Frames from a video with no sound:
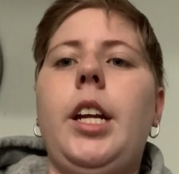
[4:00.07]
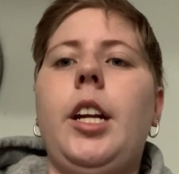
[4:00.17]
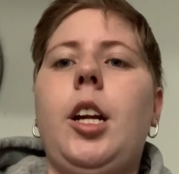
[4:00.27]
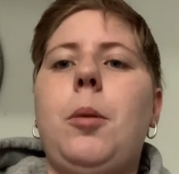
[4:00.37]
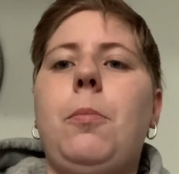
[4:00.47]

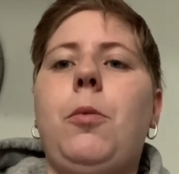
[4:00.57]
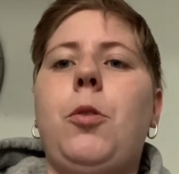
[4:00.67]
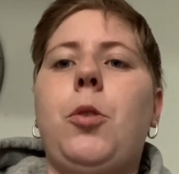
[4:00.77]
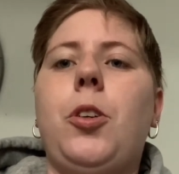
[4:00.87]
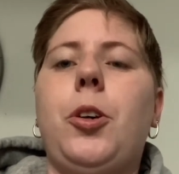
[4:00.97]
it up
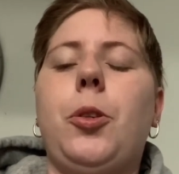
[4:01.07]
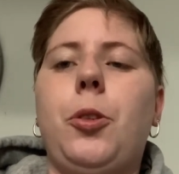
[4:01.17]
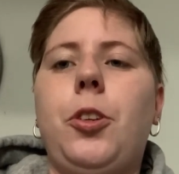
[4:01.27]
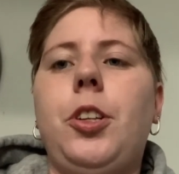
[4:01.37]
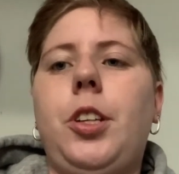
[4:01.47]
for
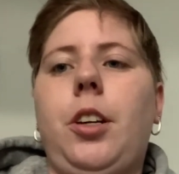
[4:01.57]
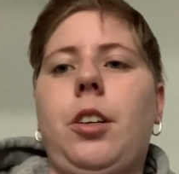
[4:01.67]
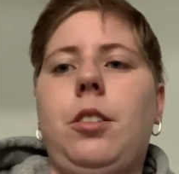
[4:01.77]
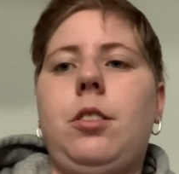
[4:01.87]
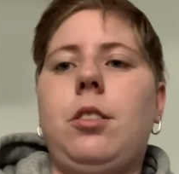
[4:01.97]
30
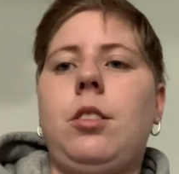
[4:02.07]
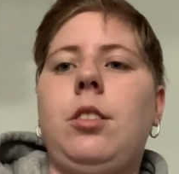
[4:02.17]
seconds.